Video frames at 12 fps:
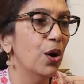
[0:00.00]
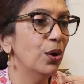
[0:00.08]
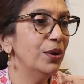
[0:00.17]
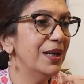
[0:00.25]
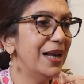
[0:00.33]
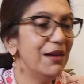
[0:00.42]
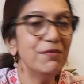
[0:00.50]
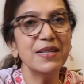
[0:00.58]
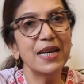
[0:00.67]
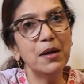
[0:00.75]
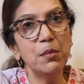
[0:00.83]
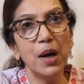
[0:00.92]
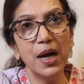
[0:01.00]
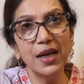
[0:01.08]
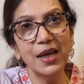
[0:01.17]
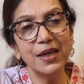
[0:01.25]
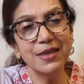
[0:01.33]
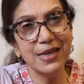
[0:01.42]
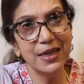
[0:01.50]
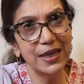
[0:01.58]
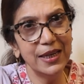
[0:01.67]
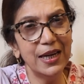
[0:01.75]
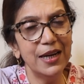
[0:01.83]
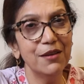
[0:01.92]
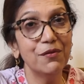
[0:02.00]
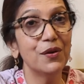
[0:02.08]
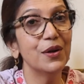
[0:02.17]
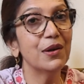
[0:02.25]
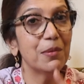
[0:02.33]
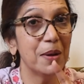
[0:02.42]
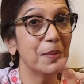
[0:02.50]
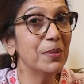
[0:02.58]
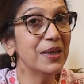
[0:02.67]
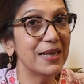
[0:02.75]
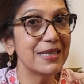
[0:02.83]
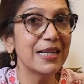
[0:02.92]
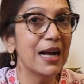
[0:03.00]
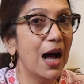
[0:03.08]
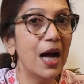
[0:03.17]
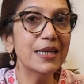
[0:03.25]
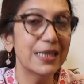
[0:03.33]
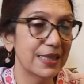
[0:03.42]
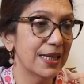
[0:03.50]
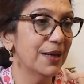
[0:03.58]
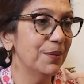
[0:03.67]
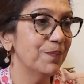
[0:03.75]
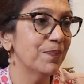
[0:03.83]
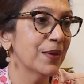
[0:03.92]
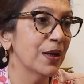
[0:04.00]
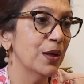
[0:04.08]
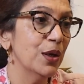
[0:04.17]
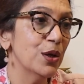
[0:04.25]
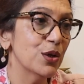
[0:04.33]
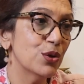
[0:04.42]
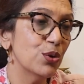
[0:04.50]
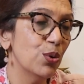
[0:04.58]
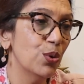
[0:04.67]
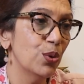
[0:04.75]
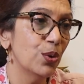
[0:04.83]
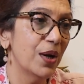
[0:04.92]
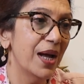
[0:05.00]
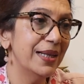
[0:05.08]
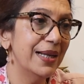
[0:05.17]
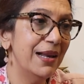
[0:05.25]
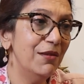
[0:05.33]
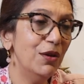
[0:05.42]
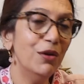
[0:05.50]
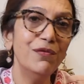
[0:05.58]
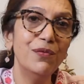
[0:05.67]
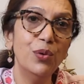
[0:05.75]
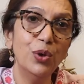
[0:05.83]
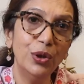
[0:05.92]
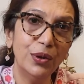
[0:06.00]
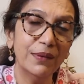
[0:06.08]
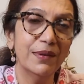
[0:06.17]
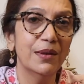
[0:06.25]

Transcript: On the left side, marking is a little different. Remember, there's a heart there. So at the level of 4th